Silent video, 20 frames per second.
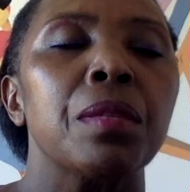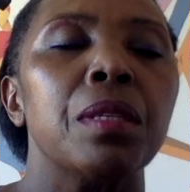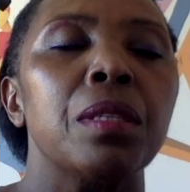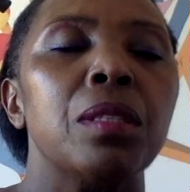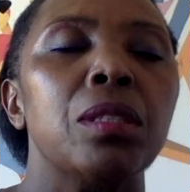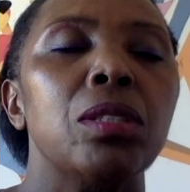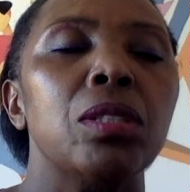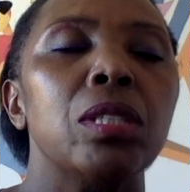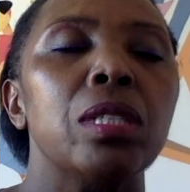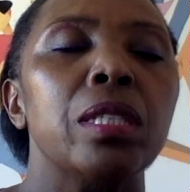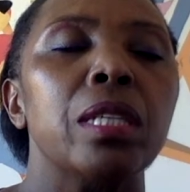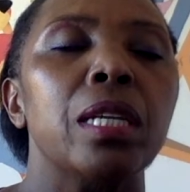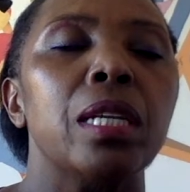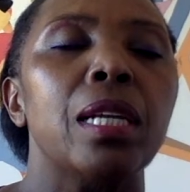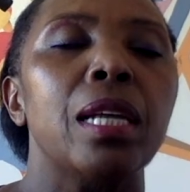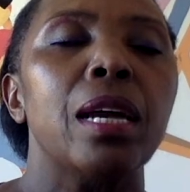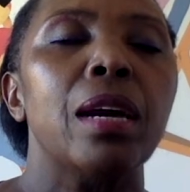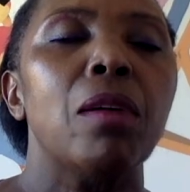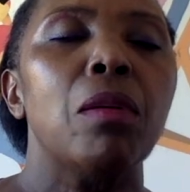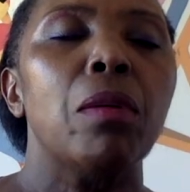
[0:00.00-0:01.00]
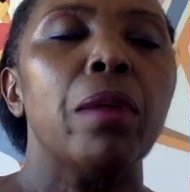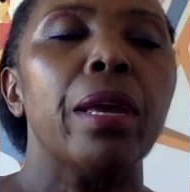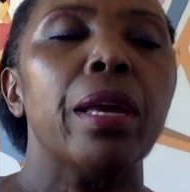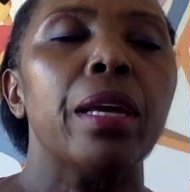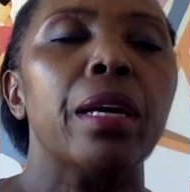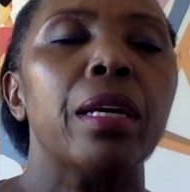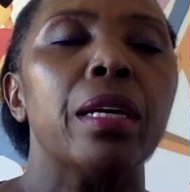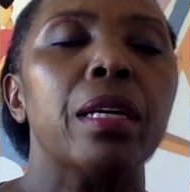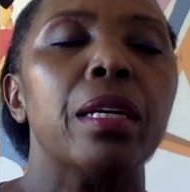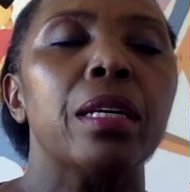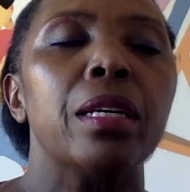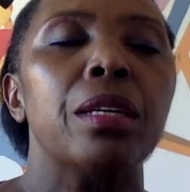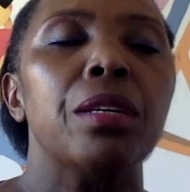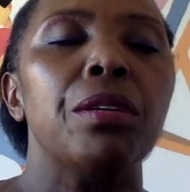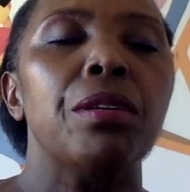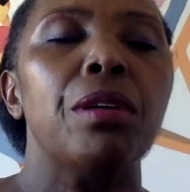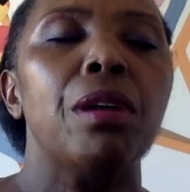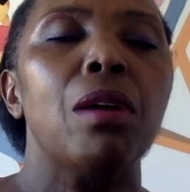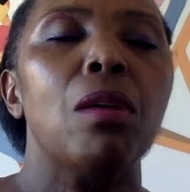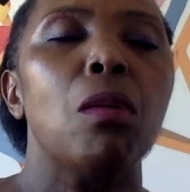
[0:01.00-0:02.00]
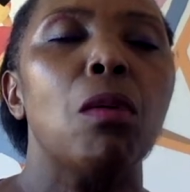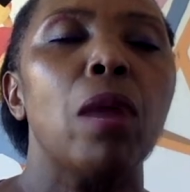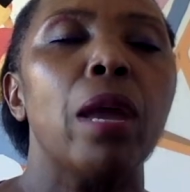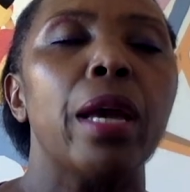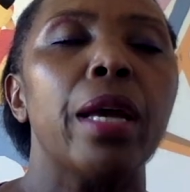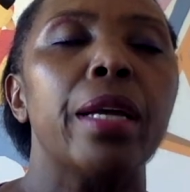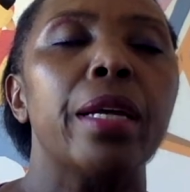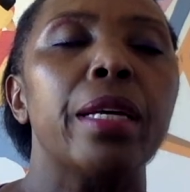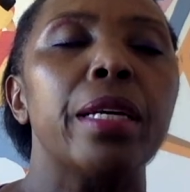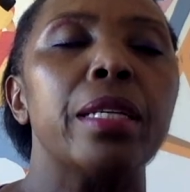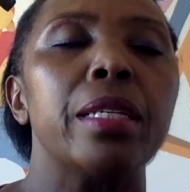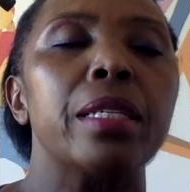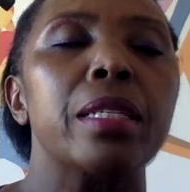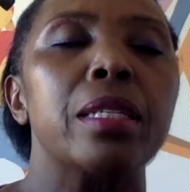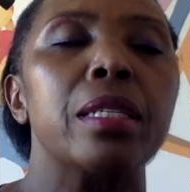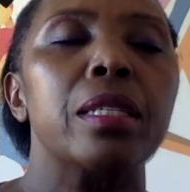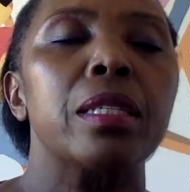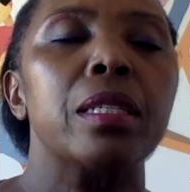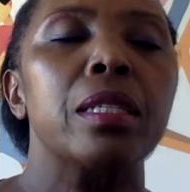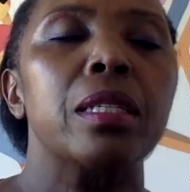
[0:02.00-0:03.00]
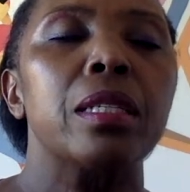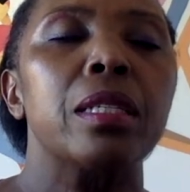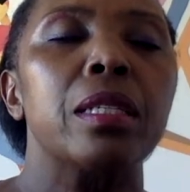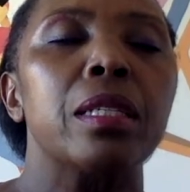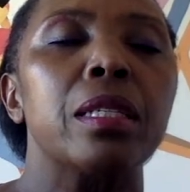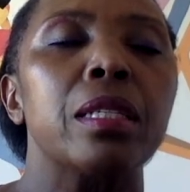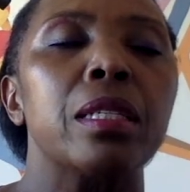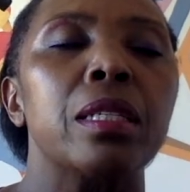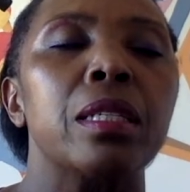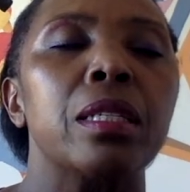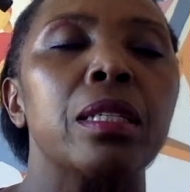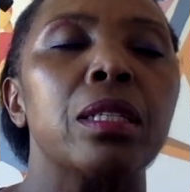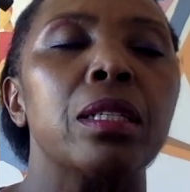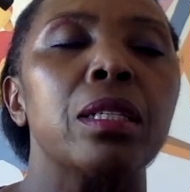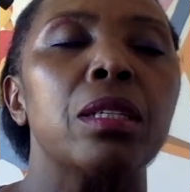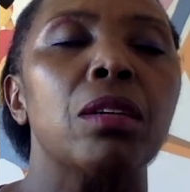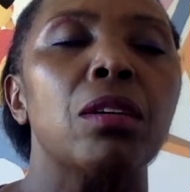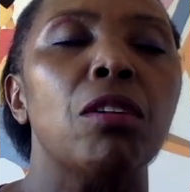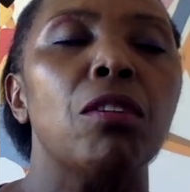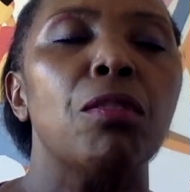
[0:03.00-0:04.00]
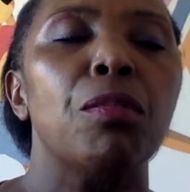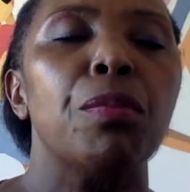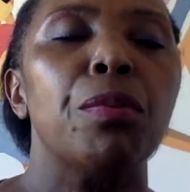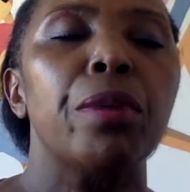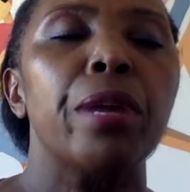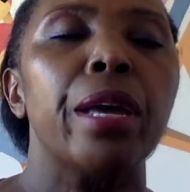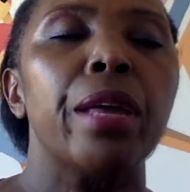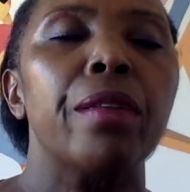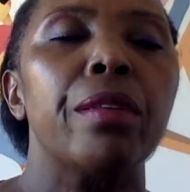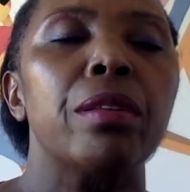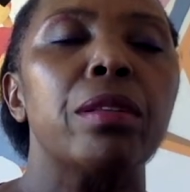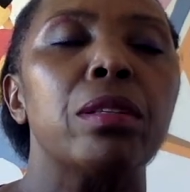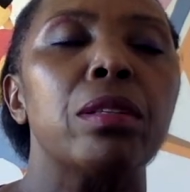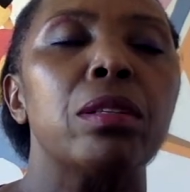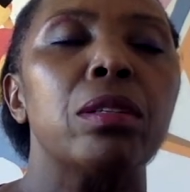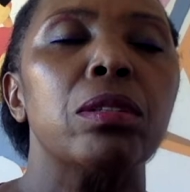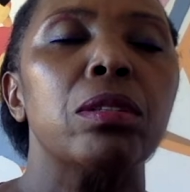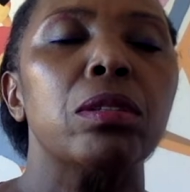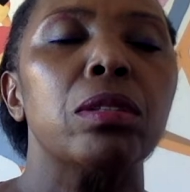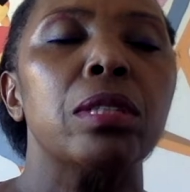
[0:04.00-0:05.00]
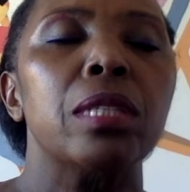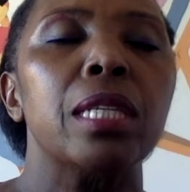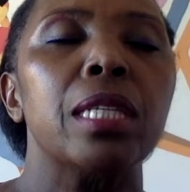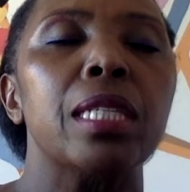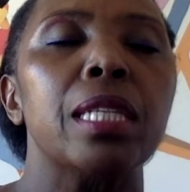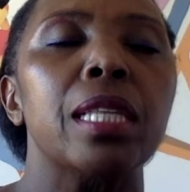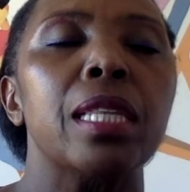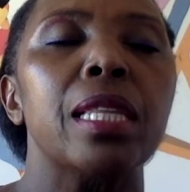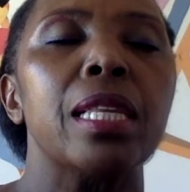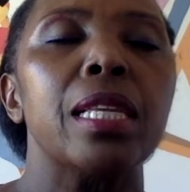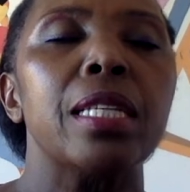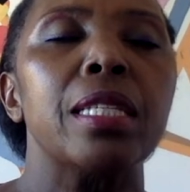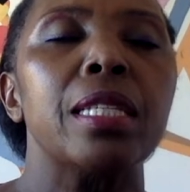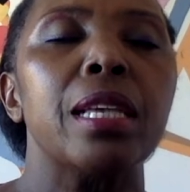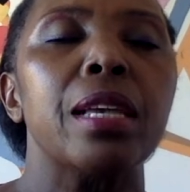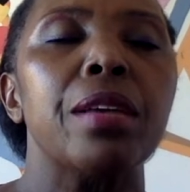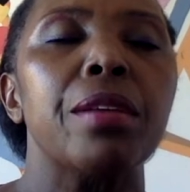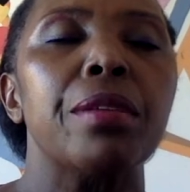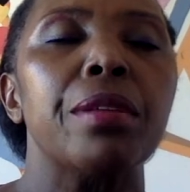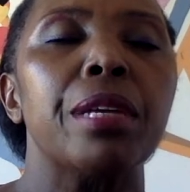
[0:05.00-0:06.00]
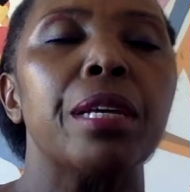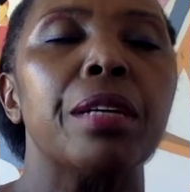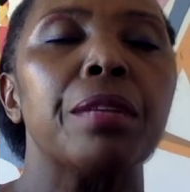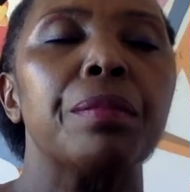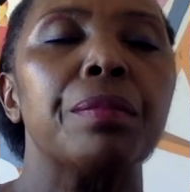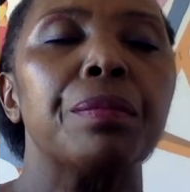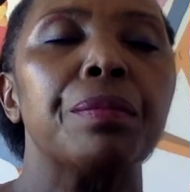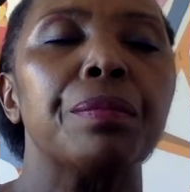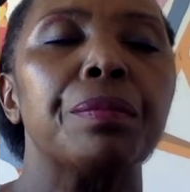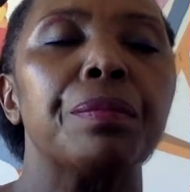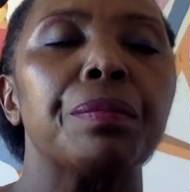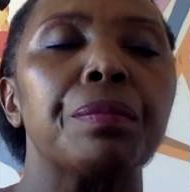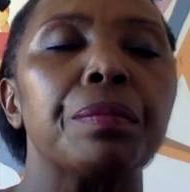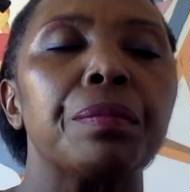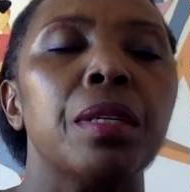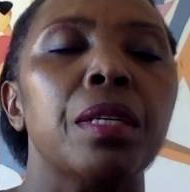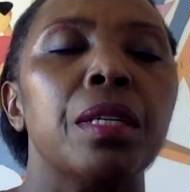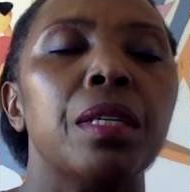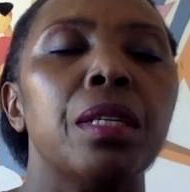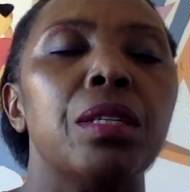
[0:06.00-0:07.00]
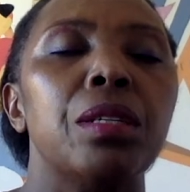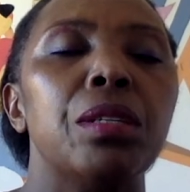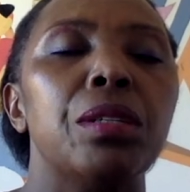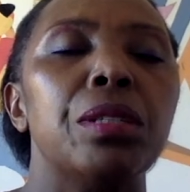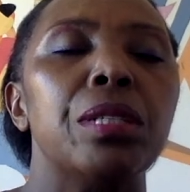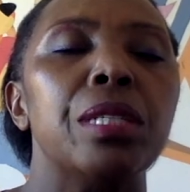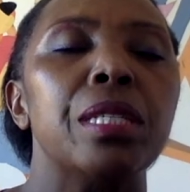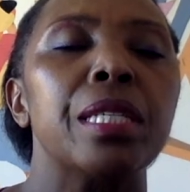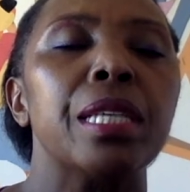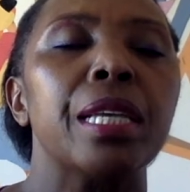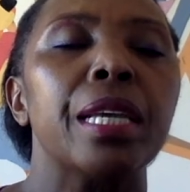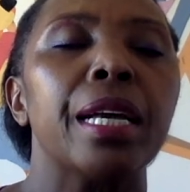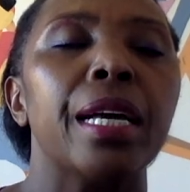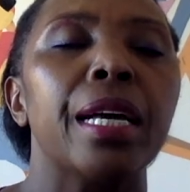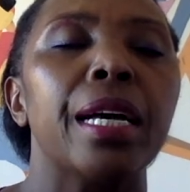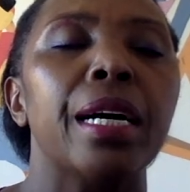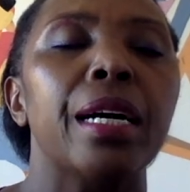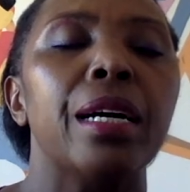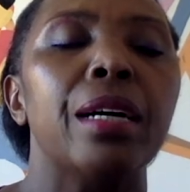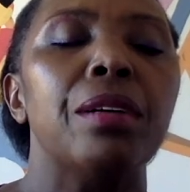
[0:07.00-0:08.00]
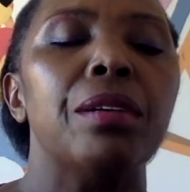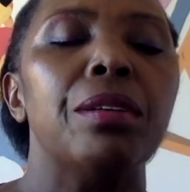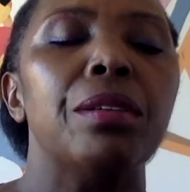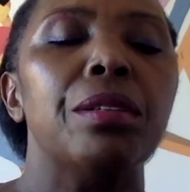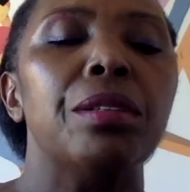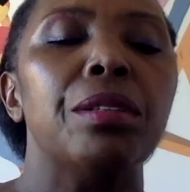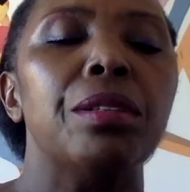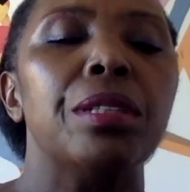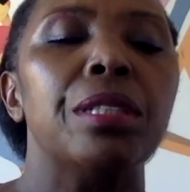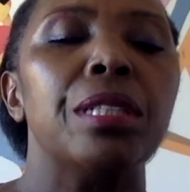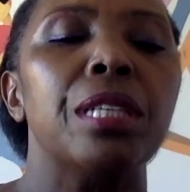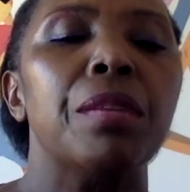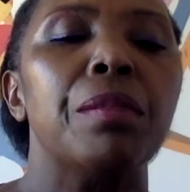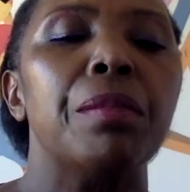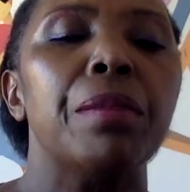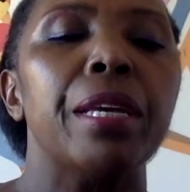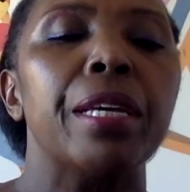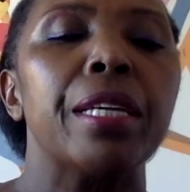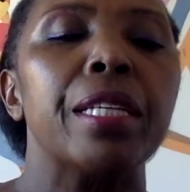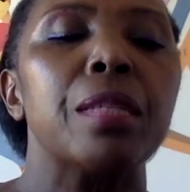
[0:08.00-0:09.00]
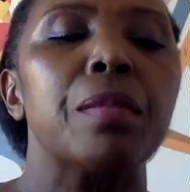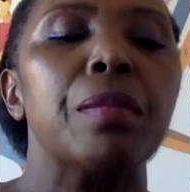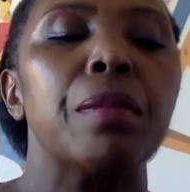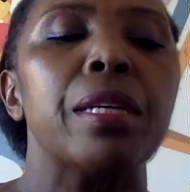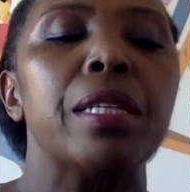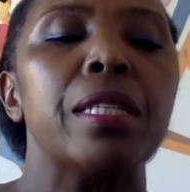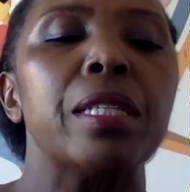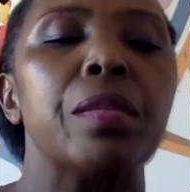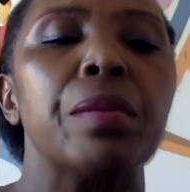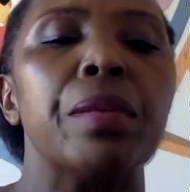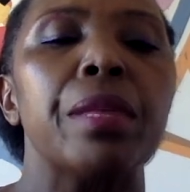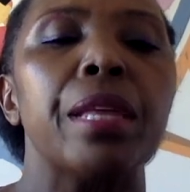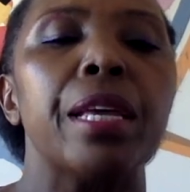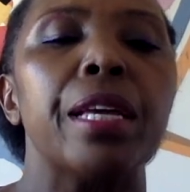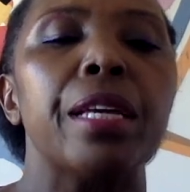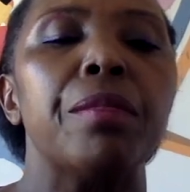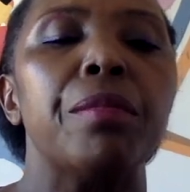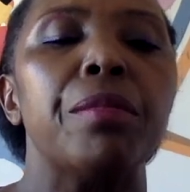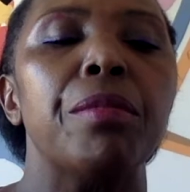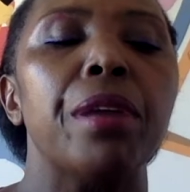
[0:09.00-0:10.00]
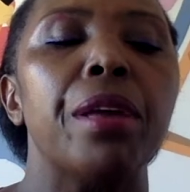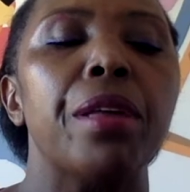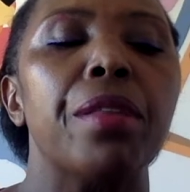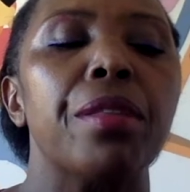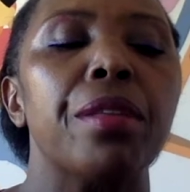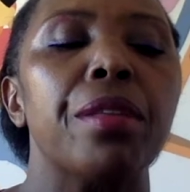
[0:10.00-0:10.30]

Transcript: Just allowing your awareness of breath to sit in this area, noticing how your tummy expands with the in-breath,